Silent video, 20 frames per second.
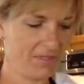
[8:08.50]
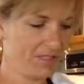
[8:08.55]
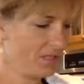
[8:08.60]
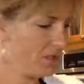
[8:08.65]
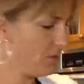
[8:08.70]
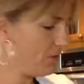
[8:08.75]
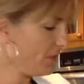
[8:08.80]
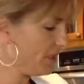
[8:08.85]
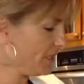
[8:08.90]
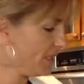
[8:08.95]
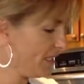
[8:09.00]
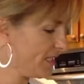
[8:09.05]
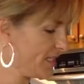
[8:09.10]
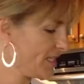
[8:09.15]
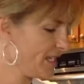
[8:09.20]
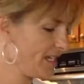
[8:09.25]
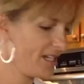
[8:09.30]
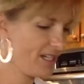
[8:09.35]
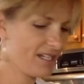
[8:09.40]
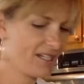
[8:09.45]
So we're going to
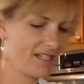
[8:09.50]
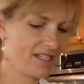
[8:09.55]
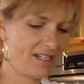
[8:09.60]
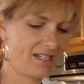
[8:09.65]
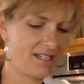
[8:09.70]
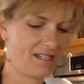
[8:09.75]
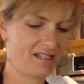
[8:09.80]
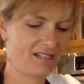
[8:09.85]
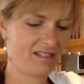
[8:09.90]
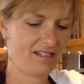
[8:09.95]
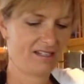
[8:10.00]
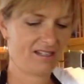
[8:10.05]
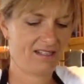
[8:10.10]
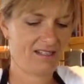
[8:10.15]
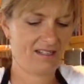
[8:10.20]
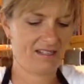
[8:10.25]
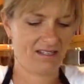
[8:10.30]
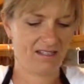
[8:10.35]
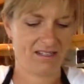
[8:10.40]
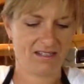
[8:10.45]
take
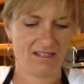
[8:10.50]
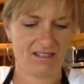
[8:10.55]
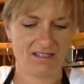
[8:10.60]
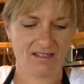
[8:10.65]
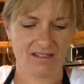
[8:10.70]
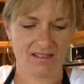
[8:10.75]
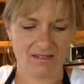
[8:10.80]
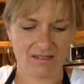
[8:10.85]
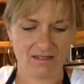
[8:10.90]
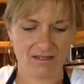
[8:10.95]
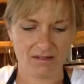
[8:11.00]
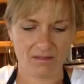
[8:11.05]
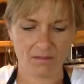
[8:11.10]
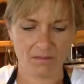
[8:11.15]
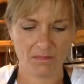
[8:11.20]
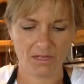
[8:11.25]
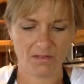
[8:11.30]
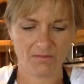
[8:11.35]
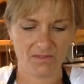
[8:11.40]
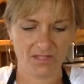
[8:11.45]
the
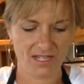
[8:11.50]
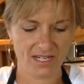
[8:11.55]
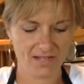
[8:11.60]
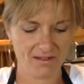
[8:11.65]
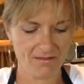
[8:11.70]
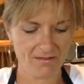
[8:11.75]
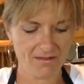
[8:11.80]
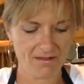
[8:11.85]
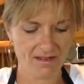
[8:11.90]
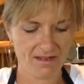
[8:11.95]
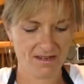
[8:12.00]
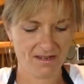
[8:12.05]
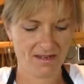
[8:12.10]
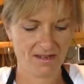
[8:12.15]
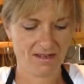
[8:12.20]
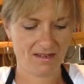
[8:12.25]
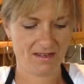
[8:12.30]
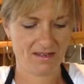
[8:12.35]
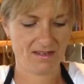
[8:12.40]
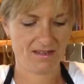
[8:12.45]
muffin out.
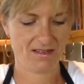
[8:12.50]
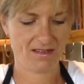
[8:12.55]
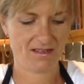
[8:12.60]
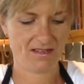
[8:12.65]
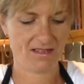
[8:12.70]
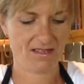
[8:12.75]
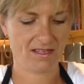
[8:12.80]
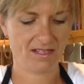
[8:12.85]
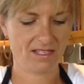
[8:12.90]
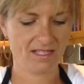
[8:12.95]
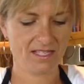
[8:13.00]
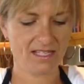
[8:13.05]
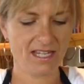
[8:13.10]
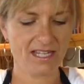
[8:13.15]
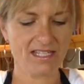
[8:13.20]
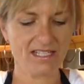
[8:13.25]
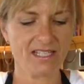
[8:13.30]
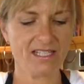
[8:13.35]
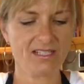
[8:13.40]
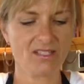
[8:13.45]
It's
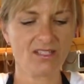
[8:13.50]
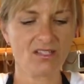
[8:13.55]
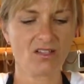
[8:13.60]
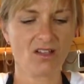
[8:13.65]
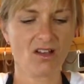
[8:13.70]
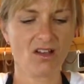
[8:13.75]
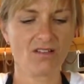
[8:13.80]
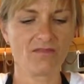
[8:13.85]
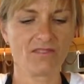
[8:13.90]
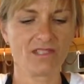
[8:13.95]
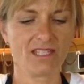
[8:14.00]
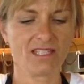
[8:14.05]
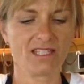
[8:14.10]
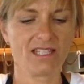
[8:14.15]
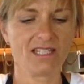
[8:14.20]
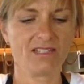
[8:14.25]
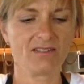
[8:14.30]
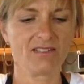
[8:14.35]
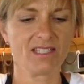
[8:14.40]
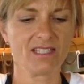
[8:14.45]
nice and soft.
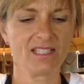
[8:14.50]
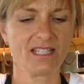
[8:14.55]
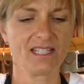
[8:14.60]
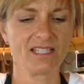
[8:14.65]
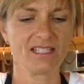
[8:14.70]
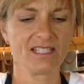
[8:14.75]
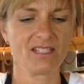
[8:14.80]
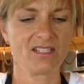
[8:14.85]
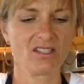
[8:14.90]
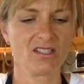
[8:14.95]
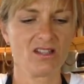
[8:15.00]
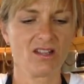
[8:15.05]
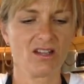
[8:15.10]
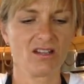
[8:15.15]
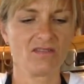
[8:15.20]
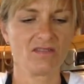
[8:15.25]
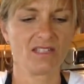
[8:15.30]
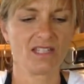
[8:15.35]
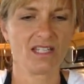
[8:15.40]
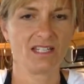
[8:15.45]
See how it's nice and
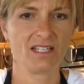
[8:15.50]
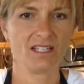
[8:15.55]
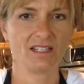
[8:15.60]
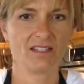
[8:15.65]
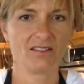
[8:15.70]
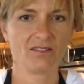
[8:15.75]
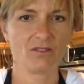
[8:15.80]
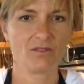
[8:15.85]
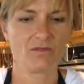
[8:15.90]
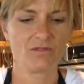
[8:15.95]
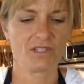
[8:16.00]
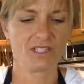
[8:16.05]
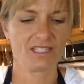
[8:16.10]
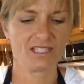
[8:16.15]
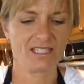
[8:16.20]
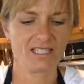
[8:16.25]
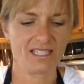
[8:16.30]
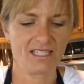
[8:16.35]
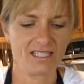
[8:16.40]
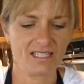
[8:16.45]
soft? I don't know if you can
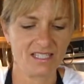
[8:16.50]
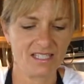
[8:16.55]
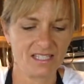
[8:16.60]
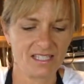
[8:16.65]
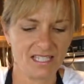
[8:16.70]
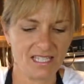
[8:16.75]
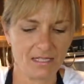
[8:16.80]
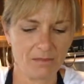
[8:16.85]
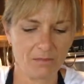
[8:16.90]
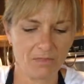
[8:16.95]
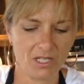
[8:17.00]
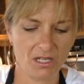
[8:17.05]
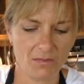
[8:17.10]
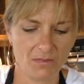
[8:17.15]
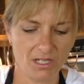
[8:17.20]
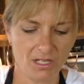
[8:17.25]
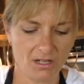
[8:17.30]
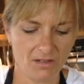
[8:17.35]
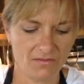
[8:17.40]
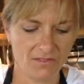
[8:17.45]
see the steam
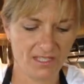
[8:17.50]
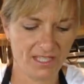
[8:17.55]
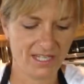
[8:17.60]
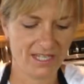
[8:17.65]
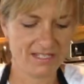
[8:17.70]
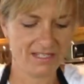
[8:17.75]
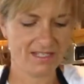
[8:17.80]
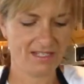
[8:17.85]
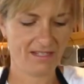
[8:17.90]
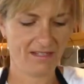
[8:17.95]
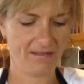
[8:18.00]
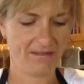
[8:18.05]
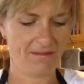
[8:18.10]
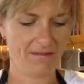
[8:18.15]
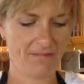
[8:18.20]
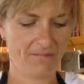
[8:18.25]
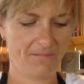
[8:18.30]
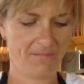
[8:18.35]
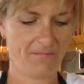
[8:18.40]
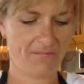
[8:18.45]
coming off of that.
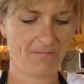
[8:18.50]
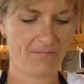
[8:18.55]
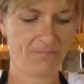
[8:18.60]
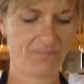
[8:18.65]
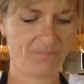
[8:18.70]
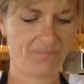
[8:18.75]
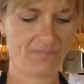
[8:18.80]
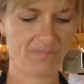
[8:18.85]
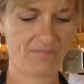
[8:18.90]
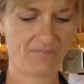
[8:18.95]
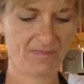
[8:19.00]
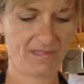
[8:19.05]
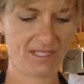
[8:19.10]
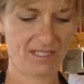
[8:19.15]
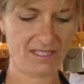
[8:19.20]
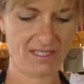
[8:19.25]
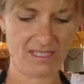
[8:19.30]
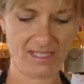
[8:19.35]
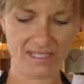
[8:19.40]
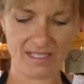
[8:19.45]

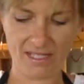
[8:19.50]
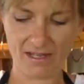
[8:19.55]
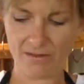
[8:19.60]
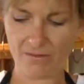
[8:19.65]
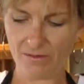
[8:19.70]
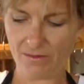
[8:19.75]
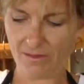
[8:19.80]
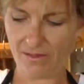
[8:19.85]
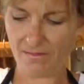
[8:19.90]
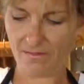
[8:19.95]
Get this out.